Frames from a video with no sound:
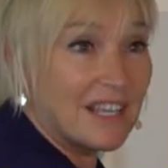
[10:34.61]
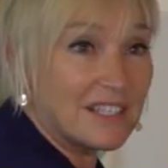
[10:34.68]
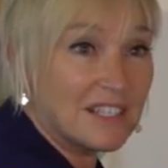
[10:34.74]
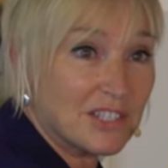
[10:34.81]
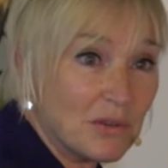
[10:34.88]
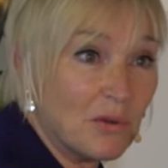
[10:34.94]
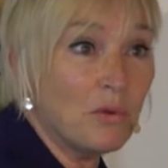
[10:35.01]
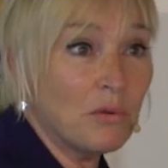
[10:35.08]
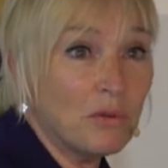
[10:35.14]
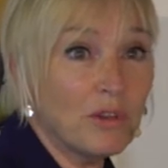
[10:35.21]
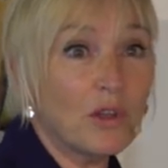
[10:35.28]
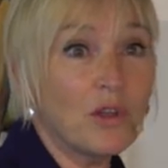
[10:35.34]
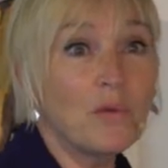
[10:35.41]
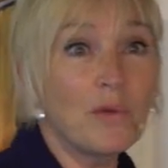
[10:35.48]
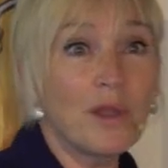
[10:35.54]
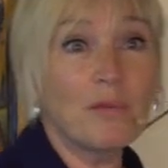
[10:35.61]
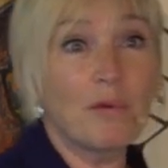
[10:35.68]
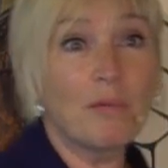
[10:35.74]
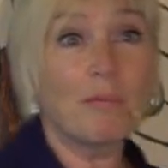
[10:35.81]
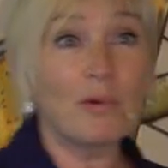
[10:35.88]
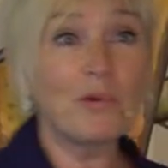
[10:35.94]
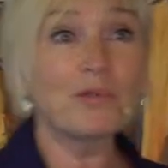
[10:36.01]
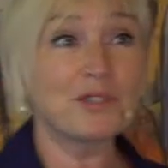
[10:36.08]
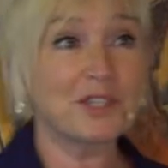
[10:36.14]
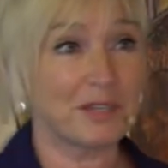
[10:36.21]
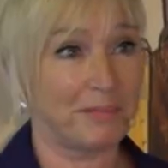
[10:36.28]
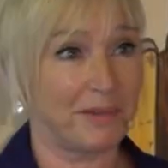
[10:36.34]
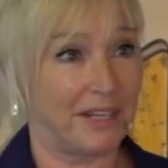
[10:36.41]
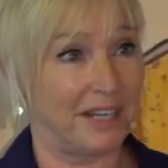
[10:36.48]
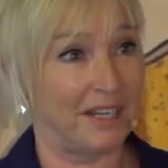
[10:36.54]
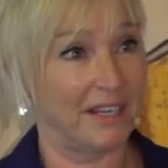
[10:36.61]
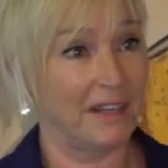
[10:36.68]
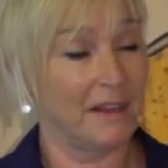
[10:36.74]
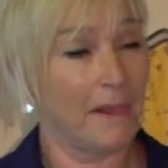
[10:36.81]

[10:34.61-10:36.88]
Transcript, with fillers: it's all who we were born to be.